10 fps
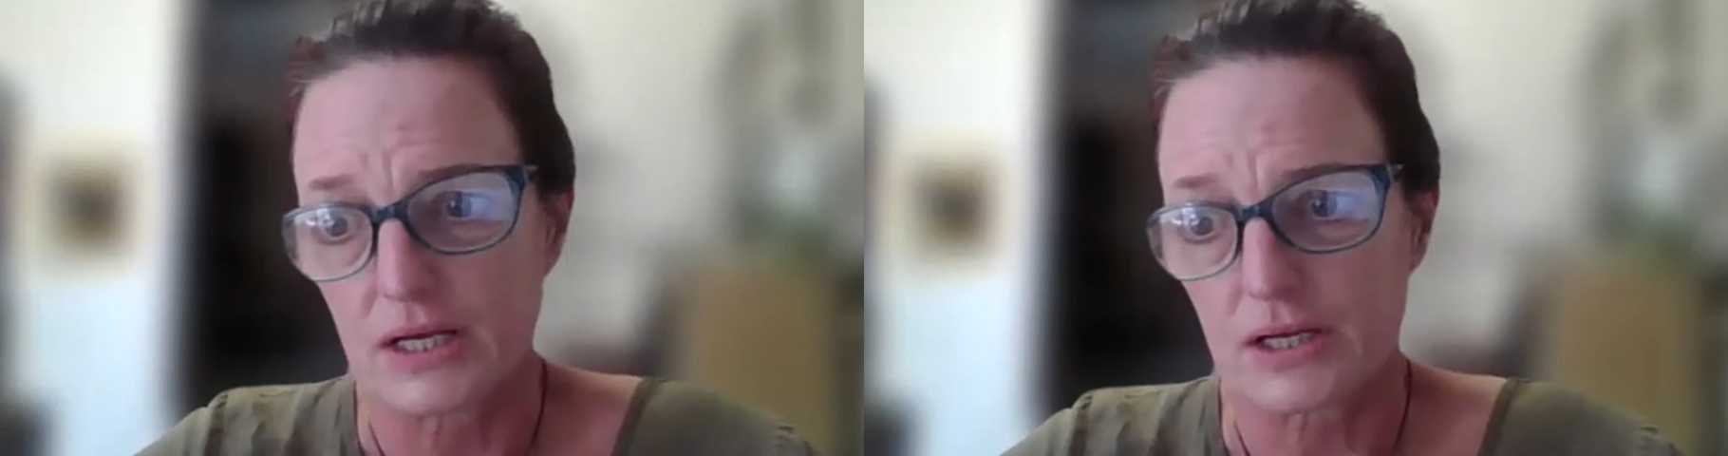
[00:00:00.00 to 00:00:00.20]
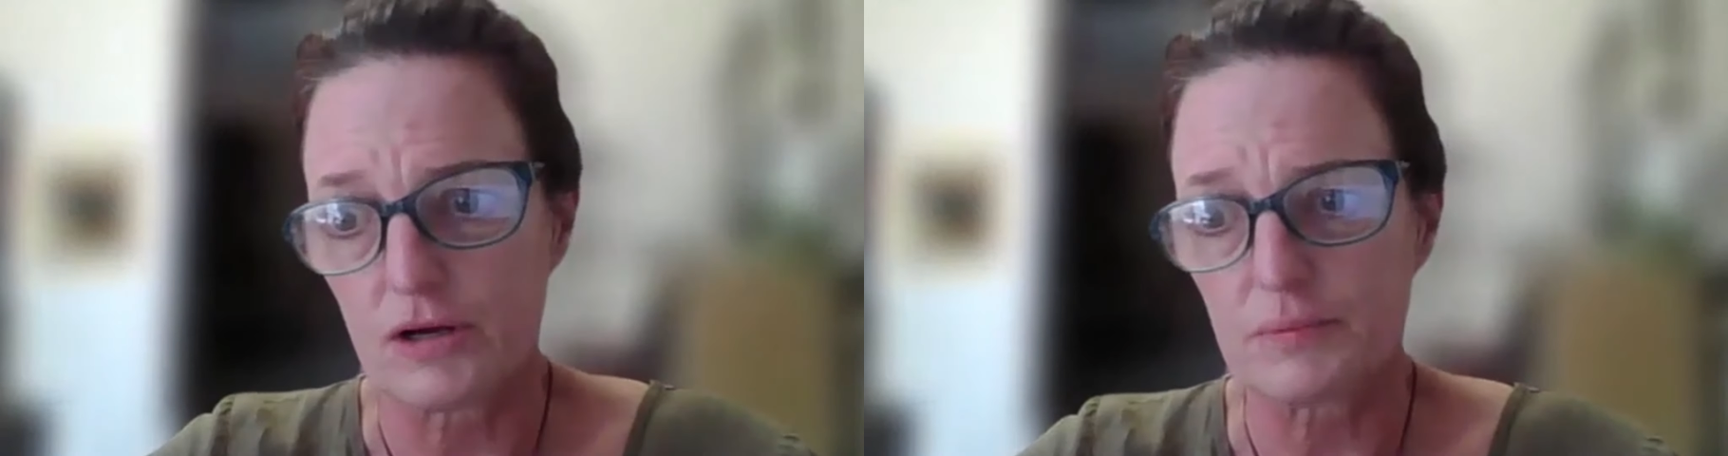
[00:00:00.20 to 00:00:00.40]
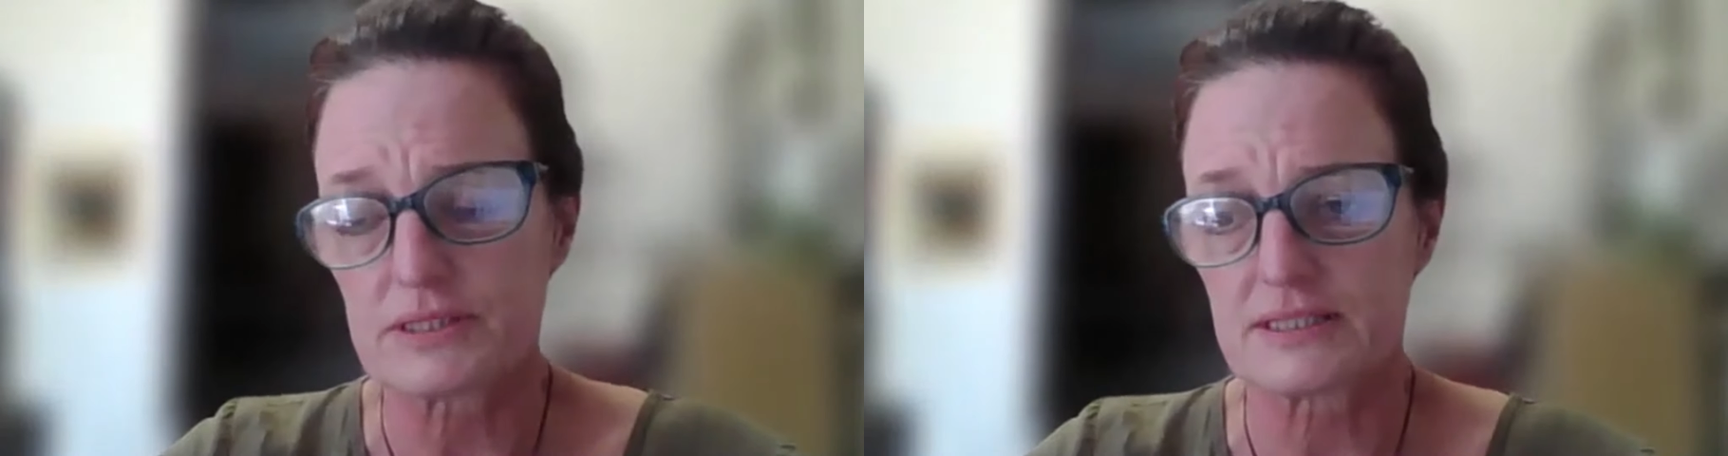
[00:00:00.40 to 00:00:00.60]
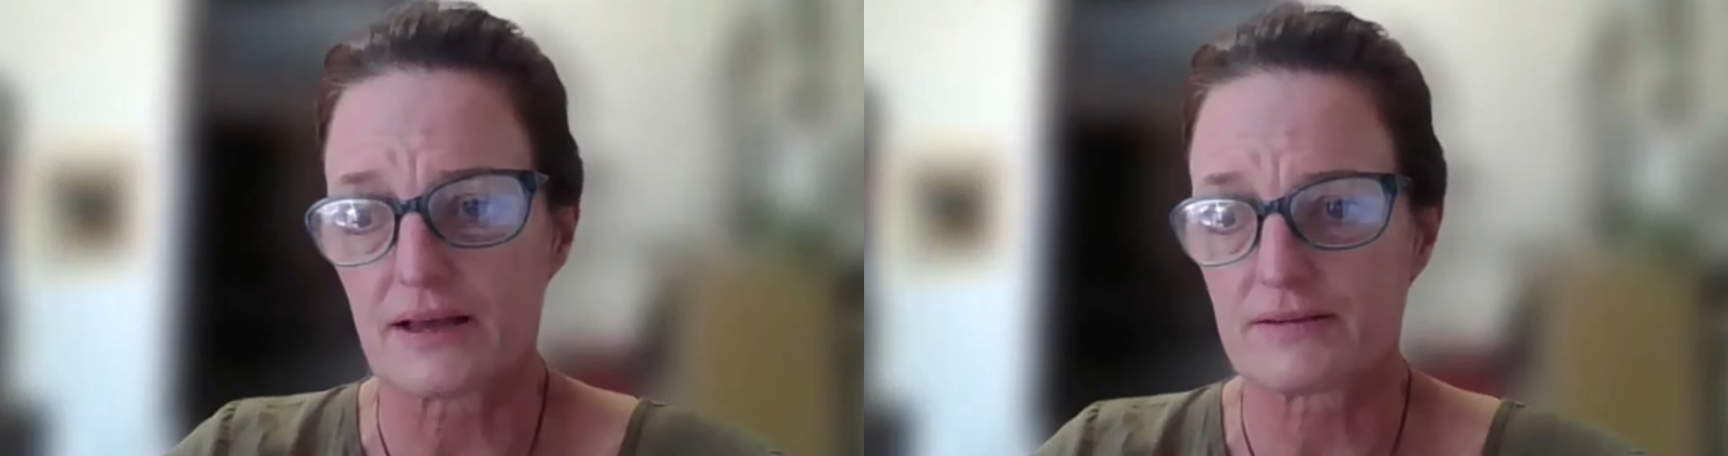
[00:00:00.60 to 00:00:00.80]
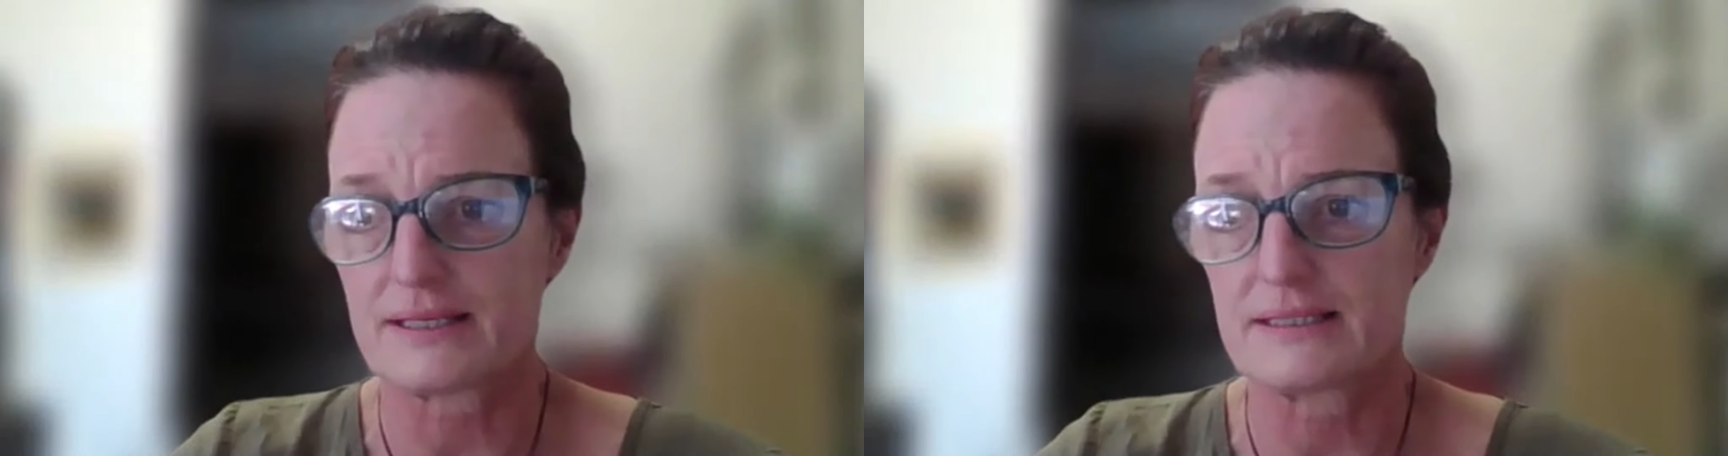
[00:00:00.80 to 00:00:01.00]
global
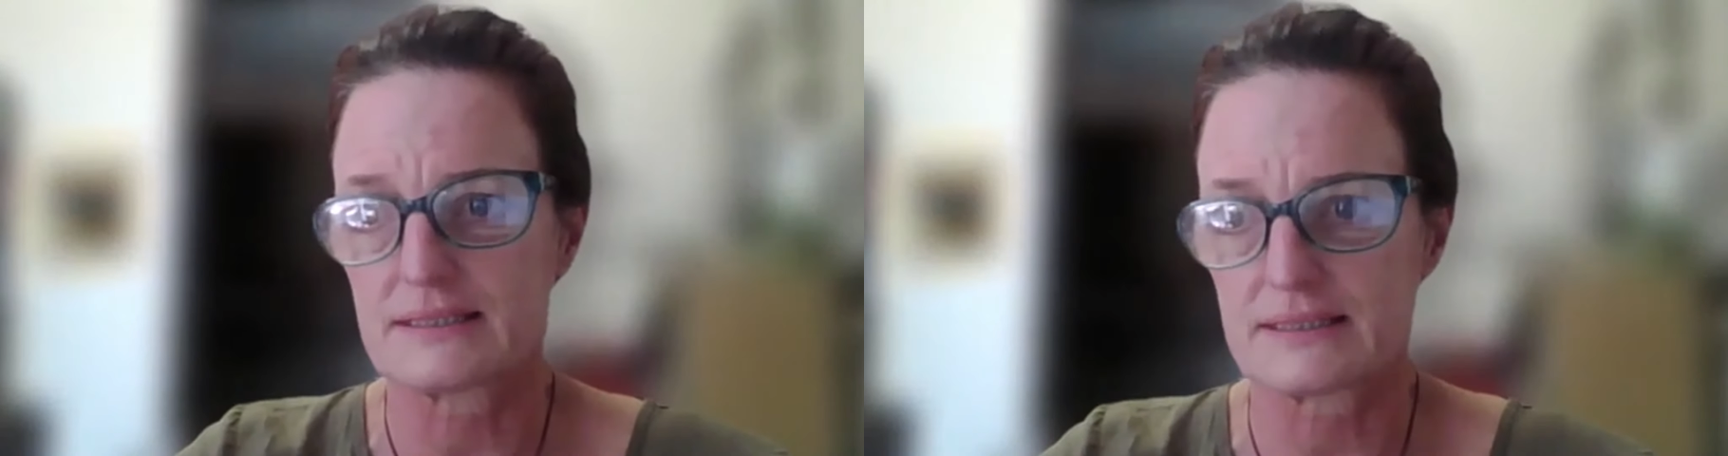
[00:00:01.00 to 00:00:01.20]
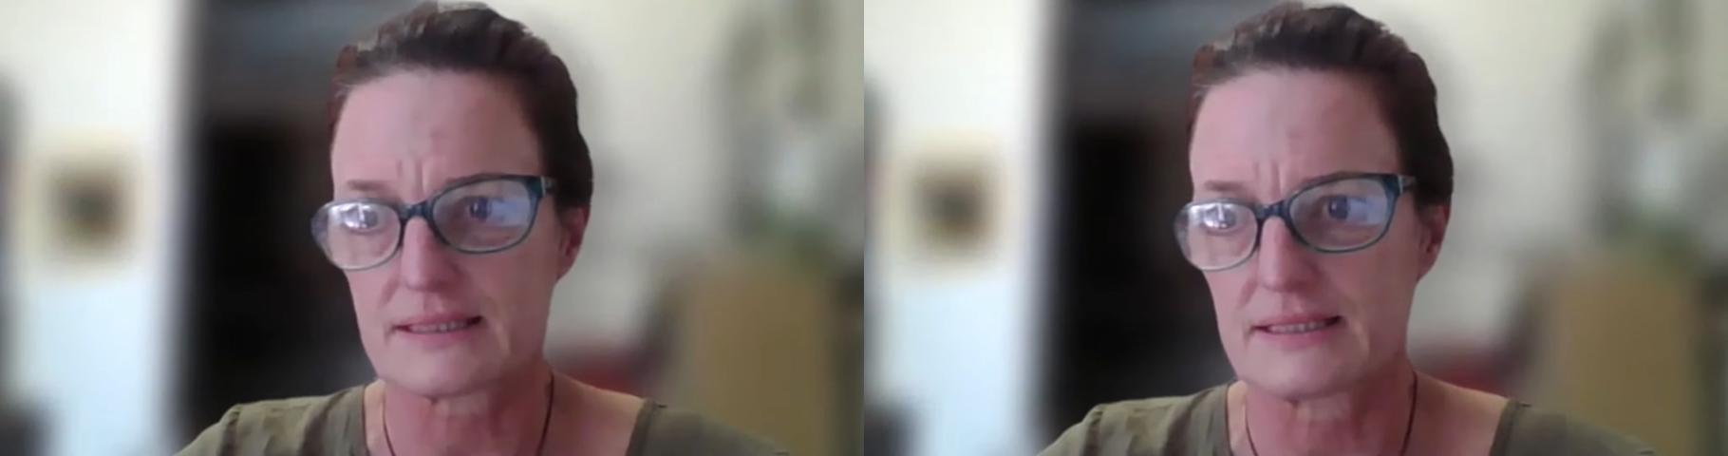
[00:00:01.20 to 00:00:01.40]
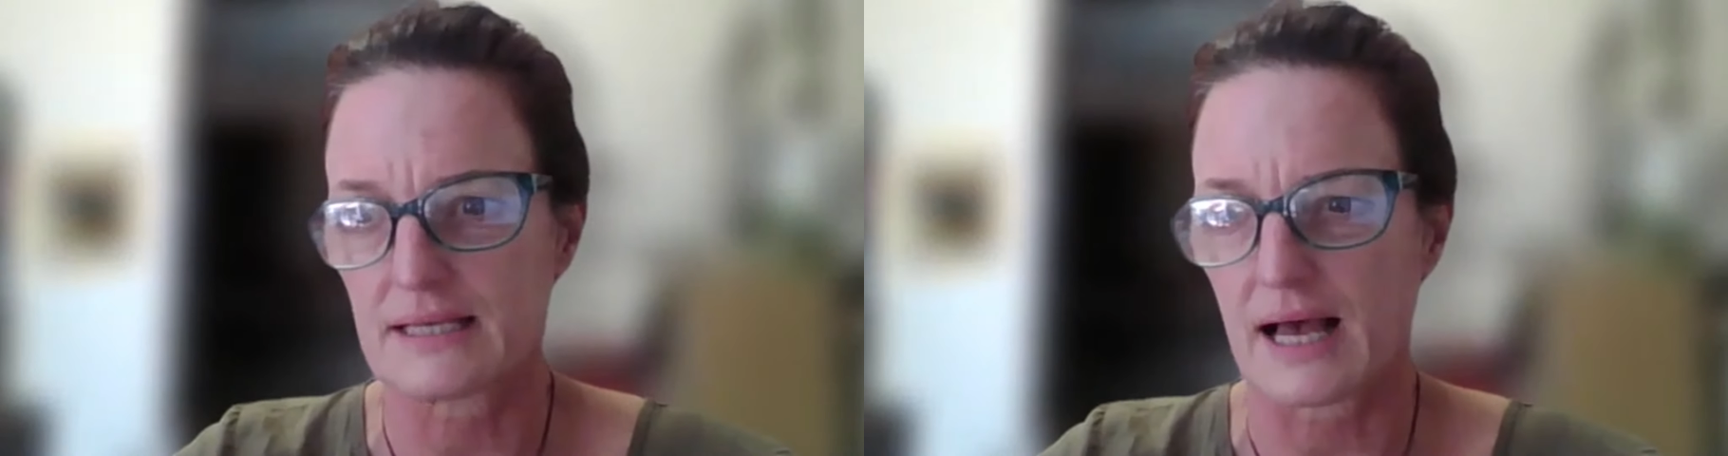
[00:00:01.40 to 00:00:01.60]
South is a